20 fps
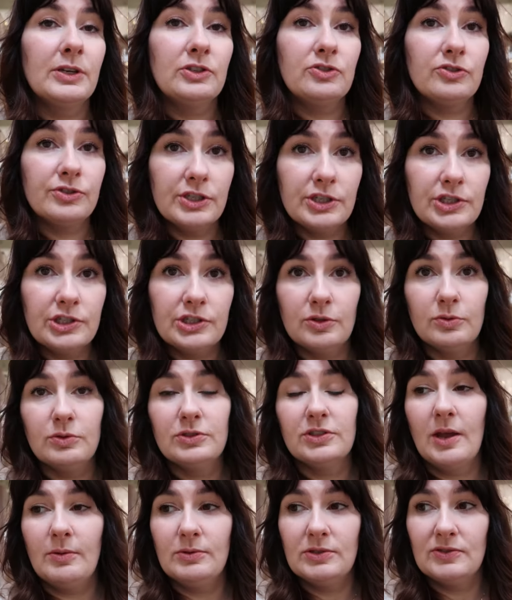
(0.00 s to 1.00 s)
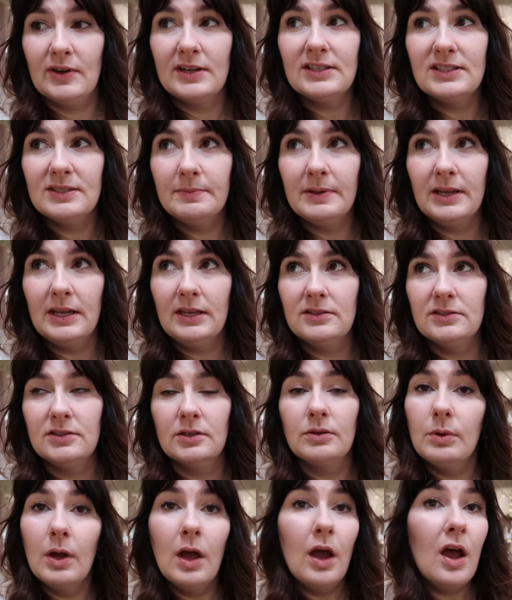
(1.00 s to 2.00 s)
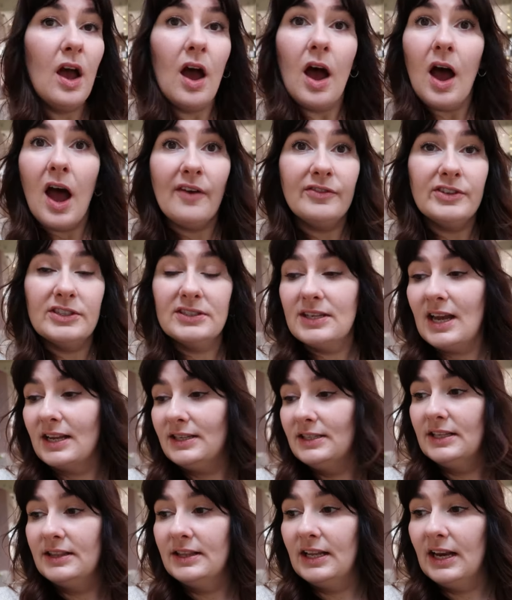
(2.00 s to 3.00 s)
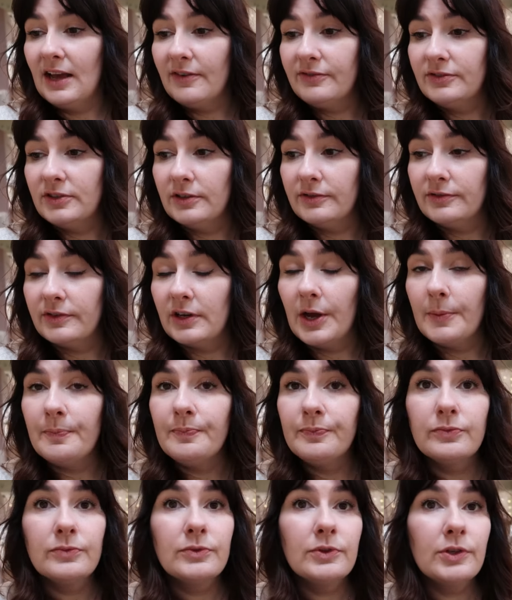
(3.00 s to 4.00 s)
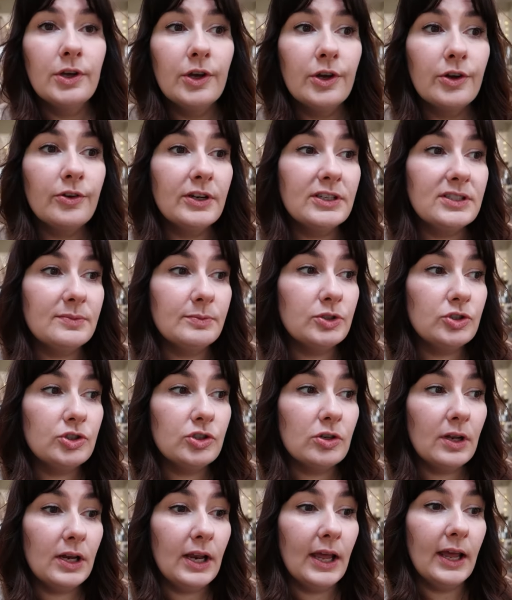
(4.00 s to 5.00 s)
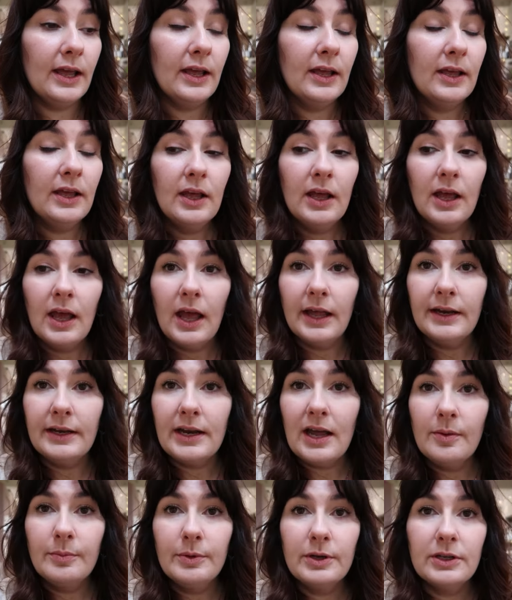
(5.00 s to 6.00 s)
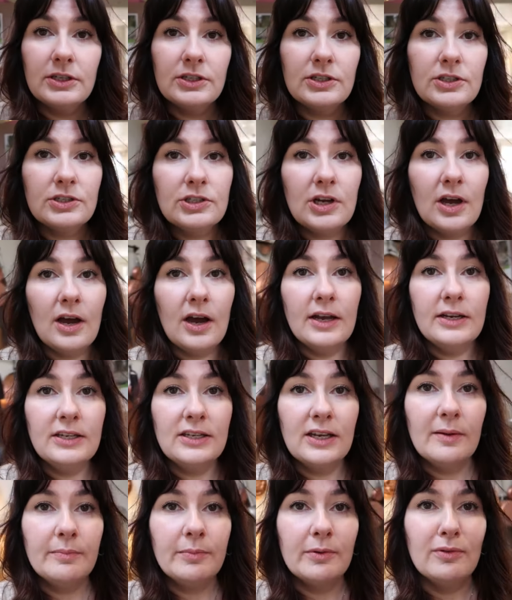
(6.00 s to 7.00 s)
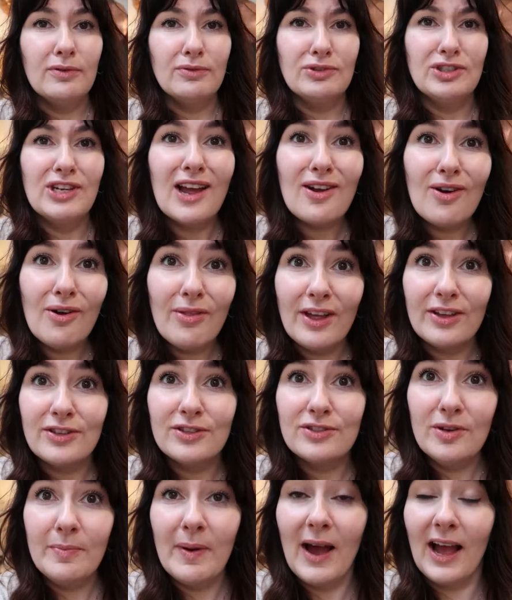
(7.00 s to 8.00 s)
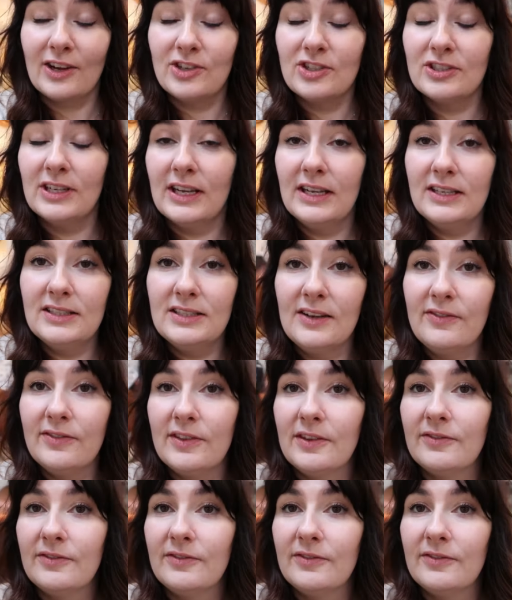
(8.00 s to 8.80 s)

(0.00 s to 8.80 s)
my traditional scones recipe, so I've just added in the leftover Christmas chocolate. And now I'm gonna tidy up, or check on that soup actually, see if